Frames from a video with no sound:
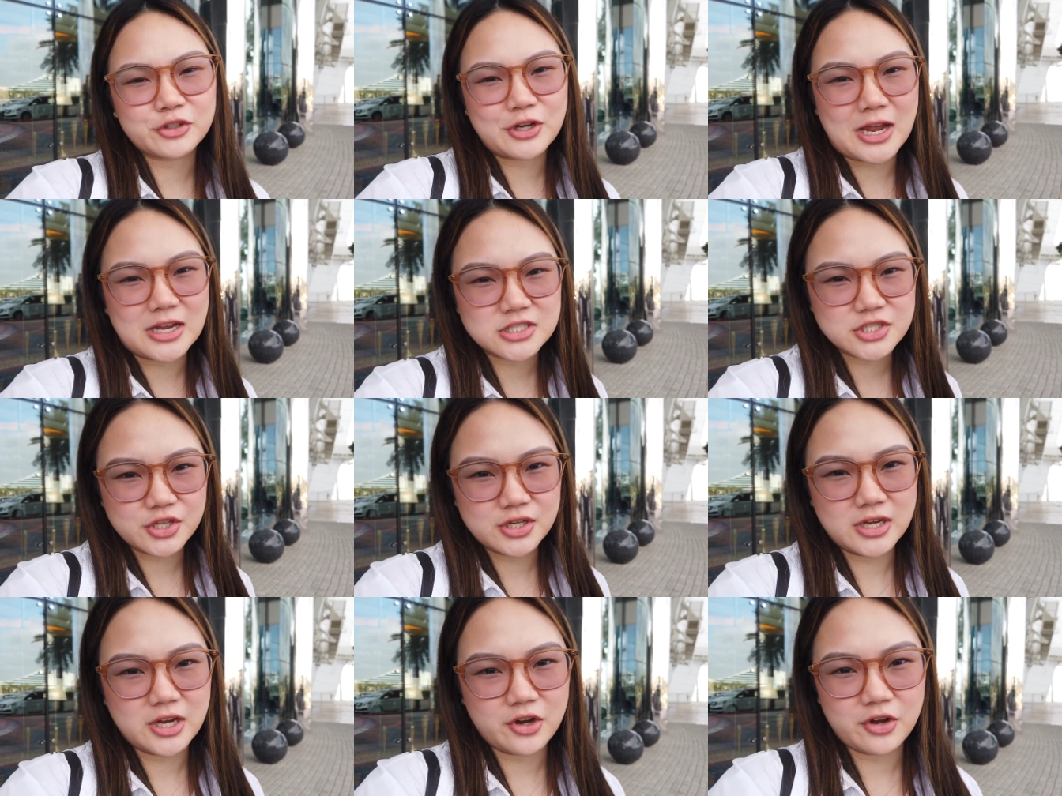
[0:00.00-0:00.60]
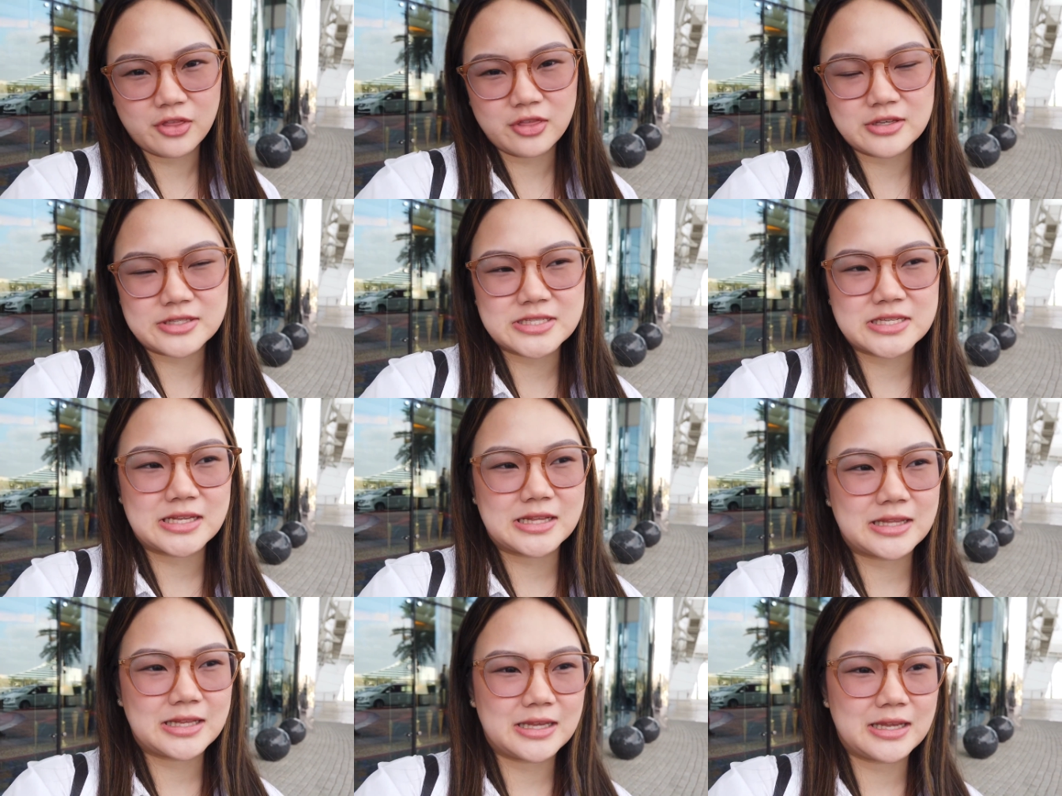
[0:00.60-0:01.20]
attraction here in the
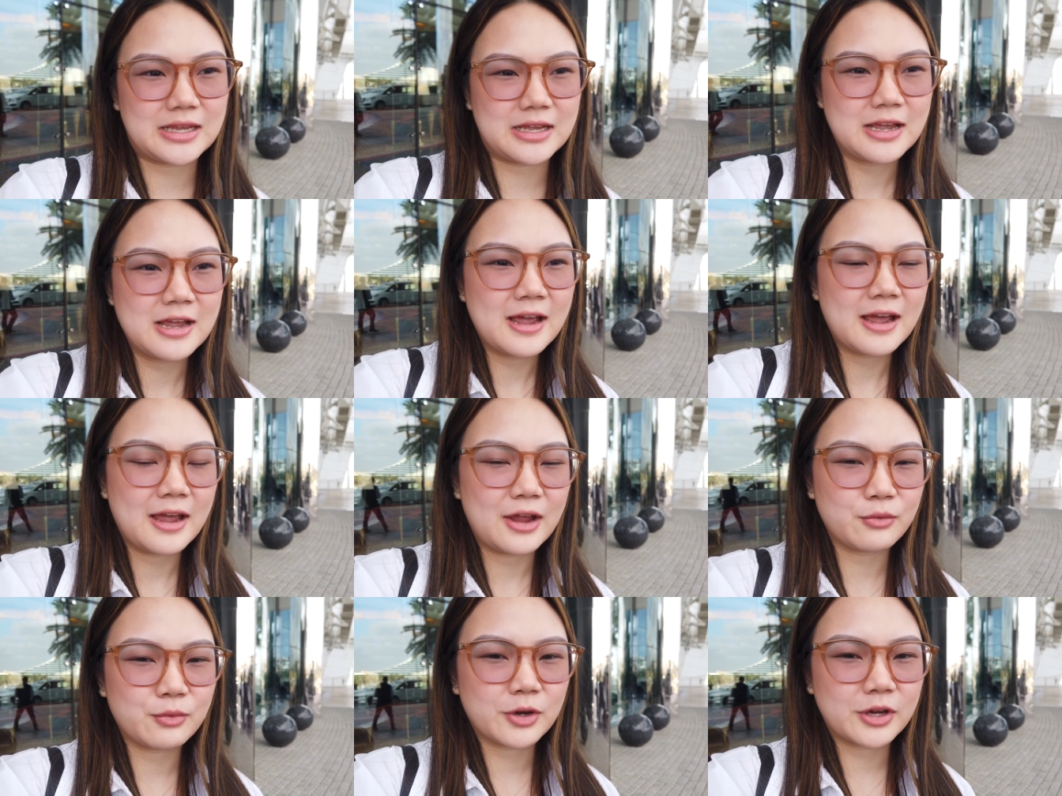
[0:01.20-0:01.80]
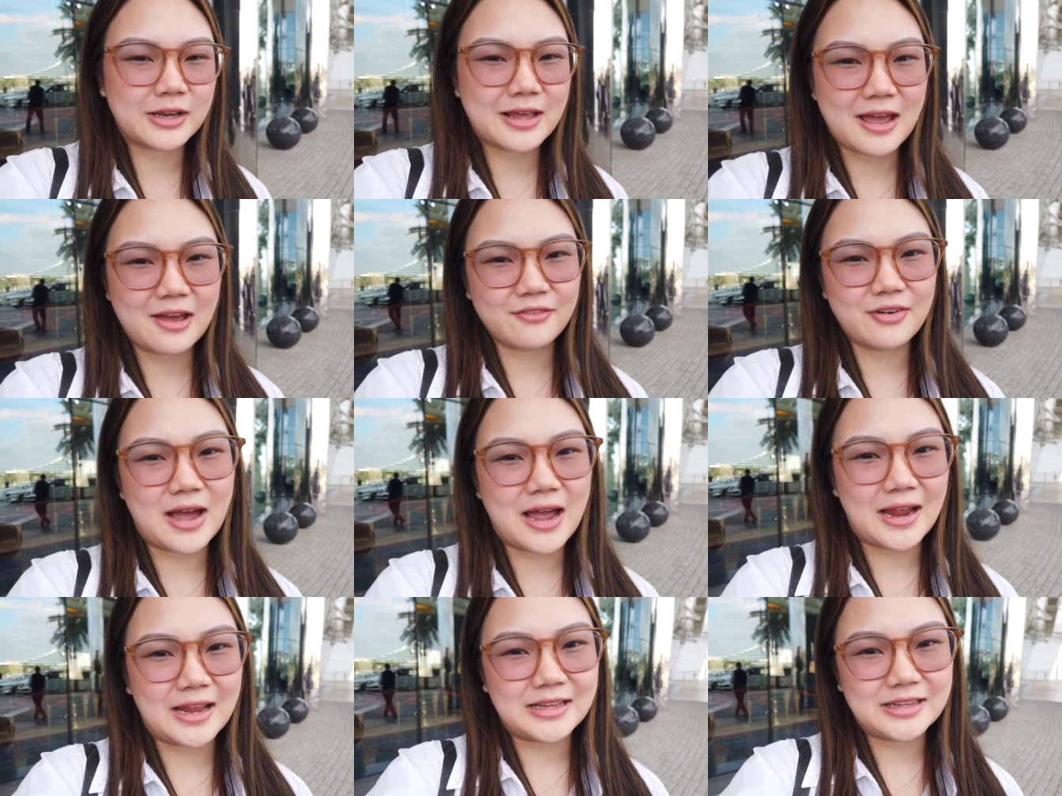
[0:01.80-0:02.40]
city. And we're gonna have
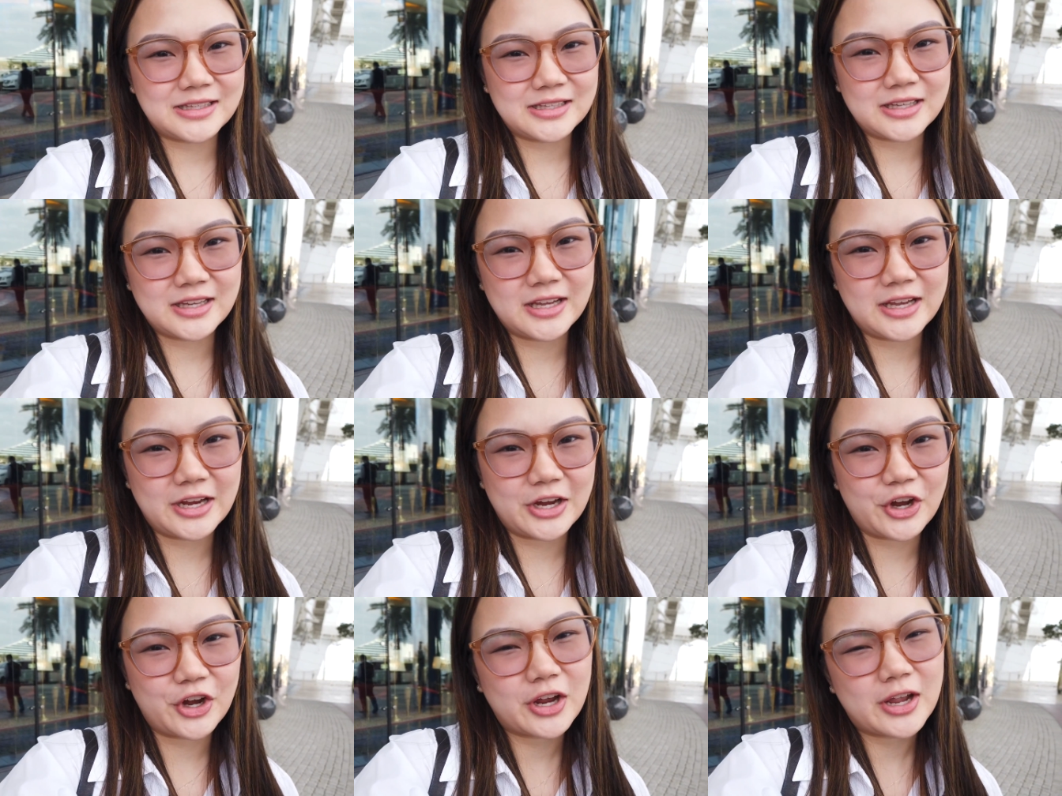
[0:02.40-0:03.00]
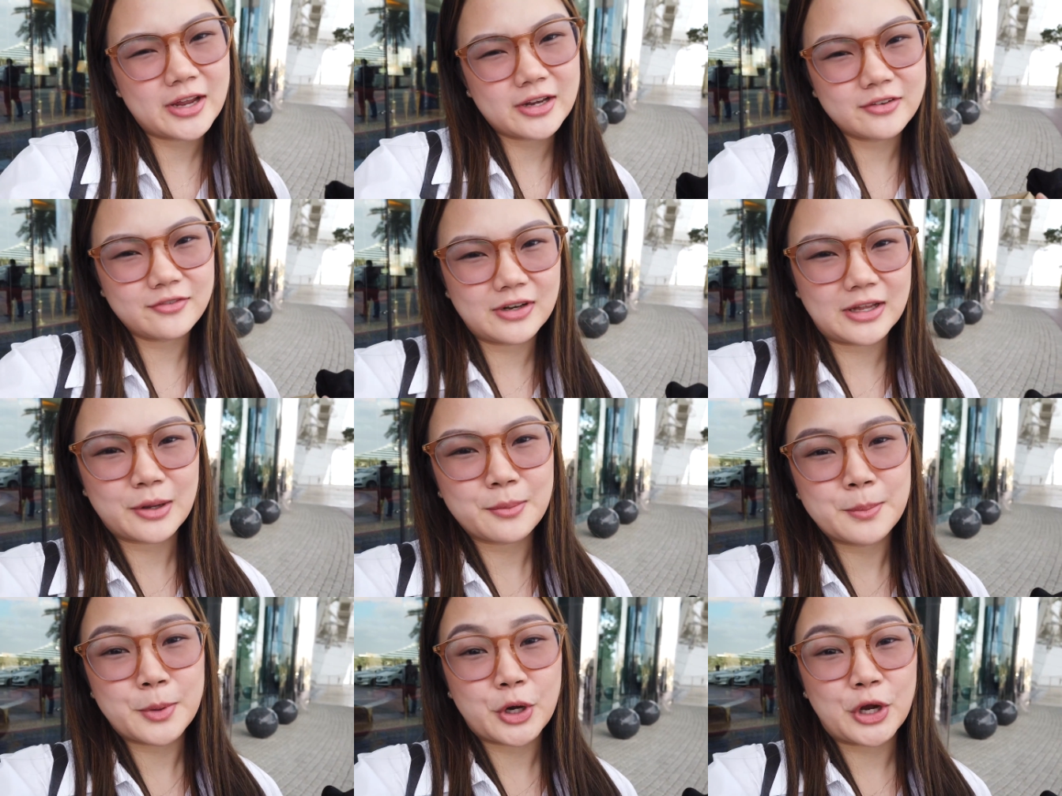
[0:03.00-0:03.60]
high tea here, kind of
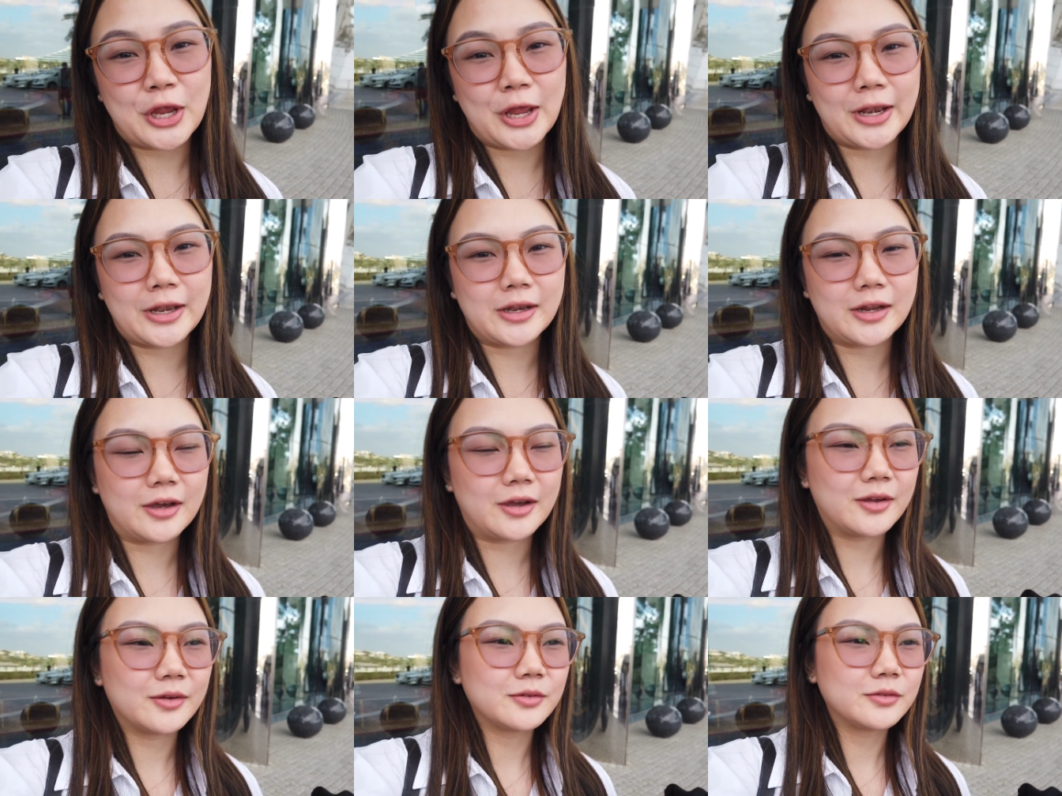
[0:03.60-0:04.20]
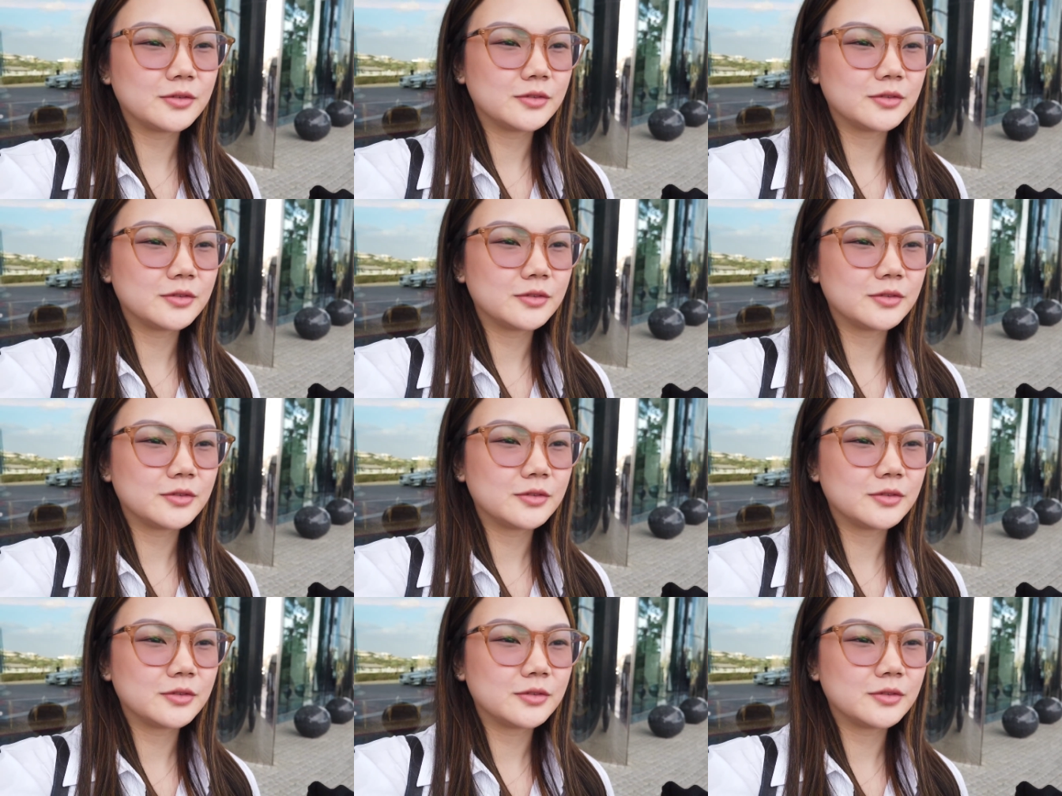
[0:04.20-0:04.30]
like merienda.